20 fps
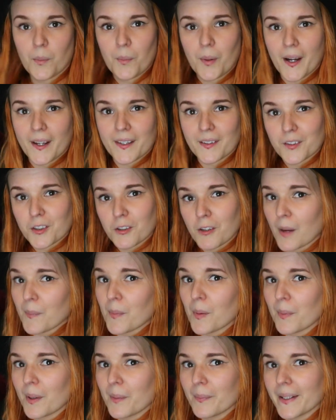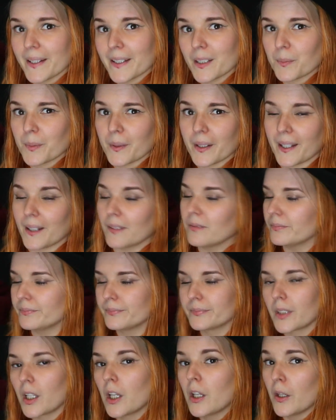a pile of crap on my bed, but hey,
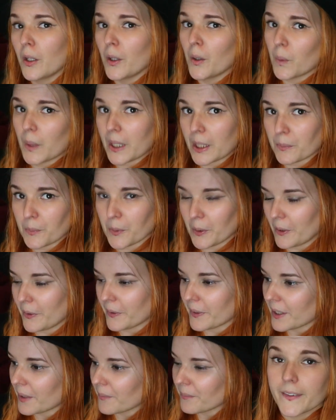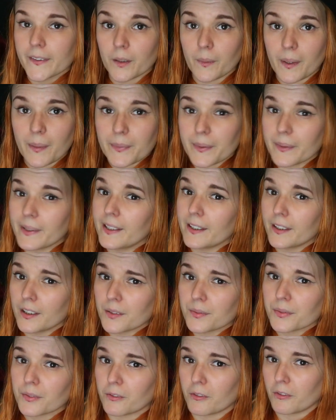you can work on that. So I absolutely
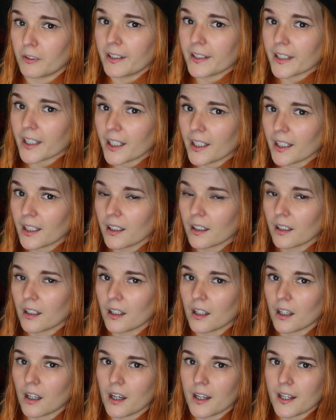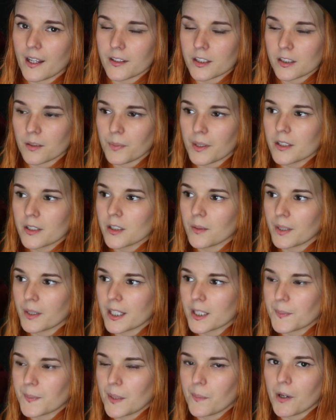love reading. It's been something
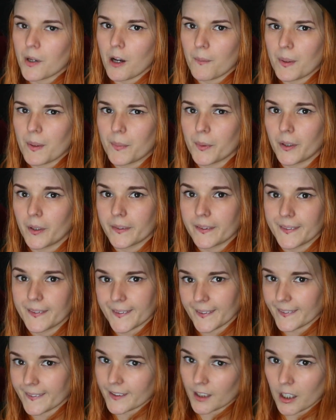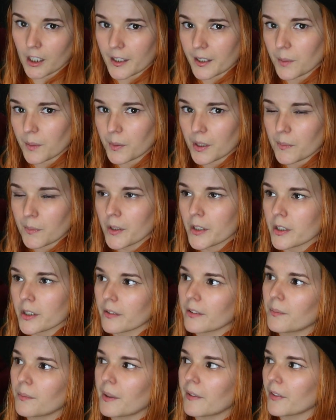that's been a part of my blog since I started it pretty much. I
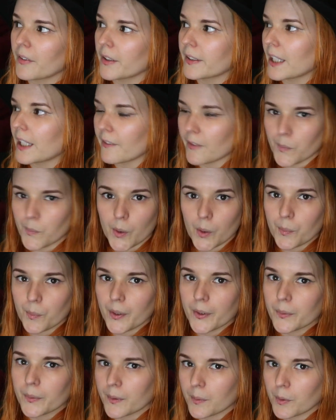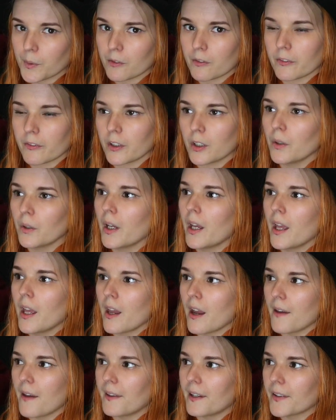think my first ever blog post was a book review,
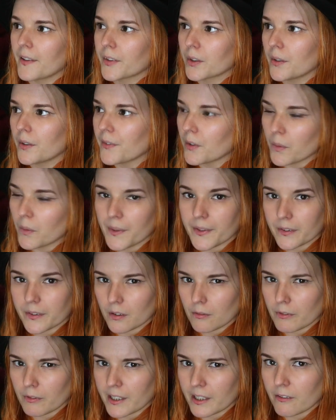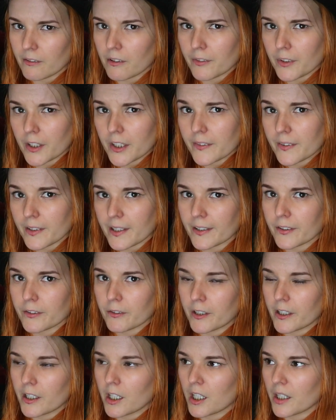and I've sort of always done reading reviews for the last
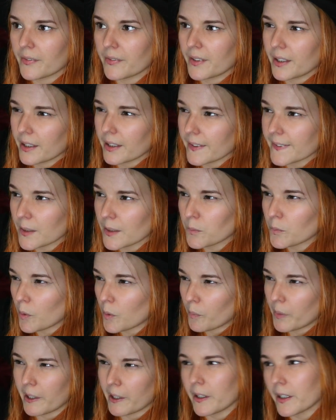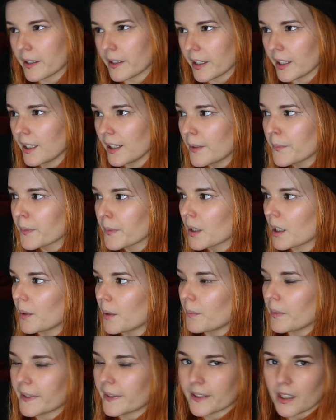3.5 years in one way or another.
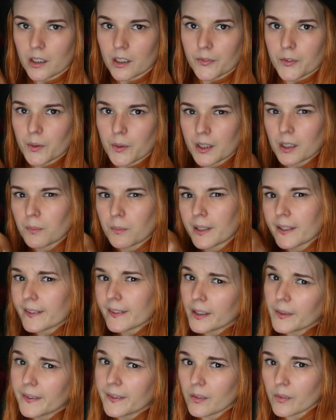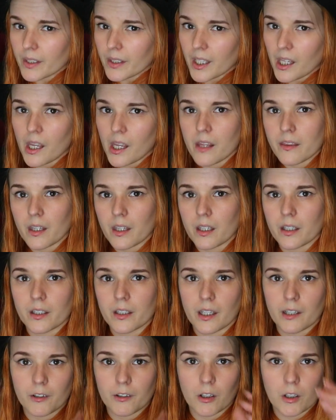I started off doing them exclusively, and then it
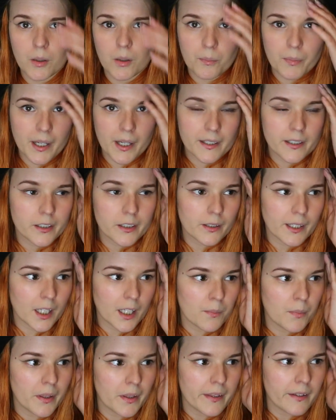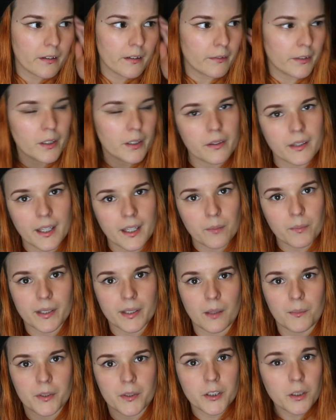kind of got combined into like a monthly review thing, but
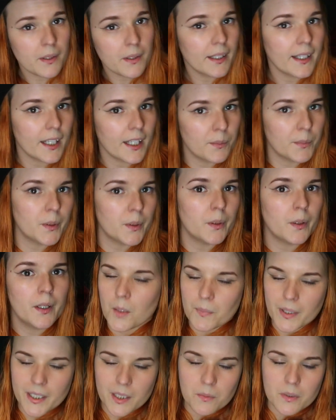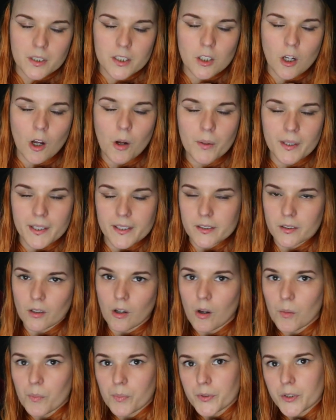now I'm not doing that anymore. But I didn't want to totally
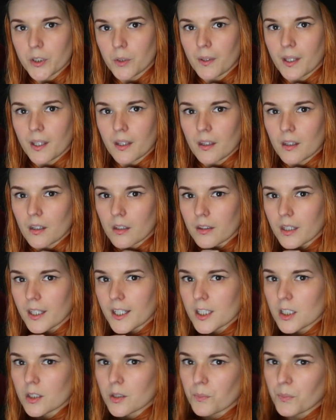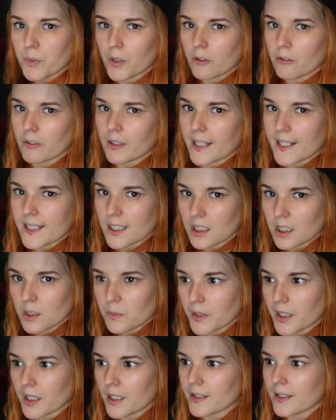stop doing things that book related
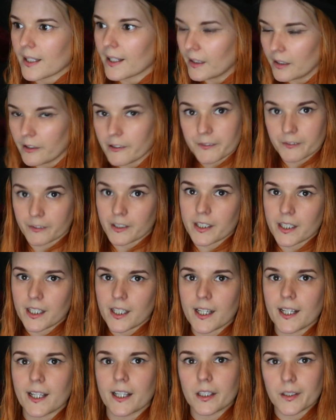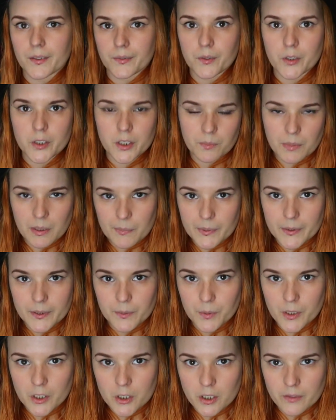because I love reading and I love watching people's
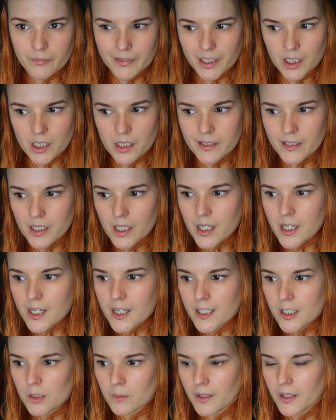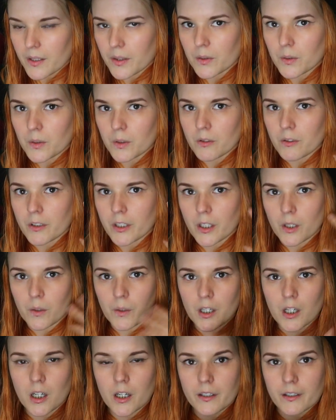booktube videos. So I thought, you know,
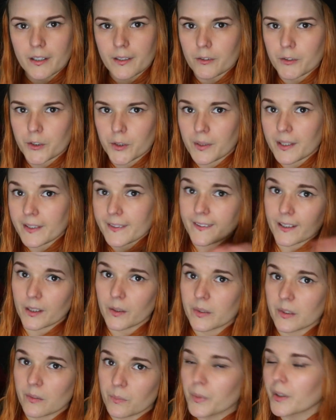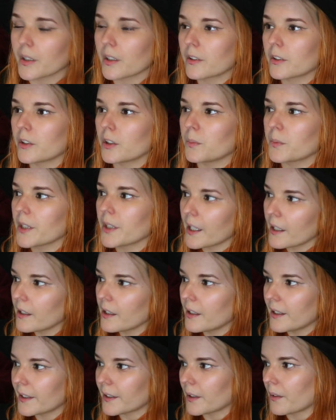I can't do an exclusive booktube
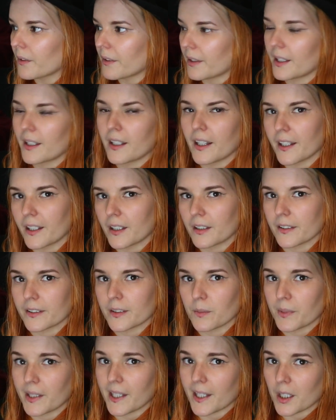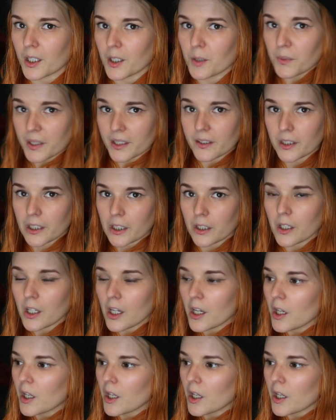channel. I don't think it's something I can commit to.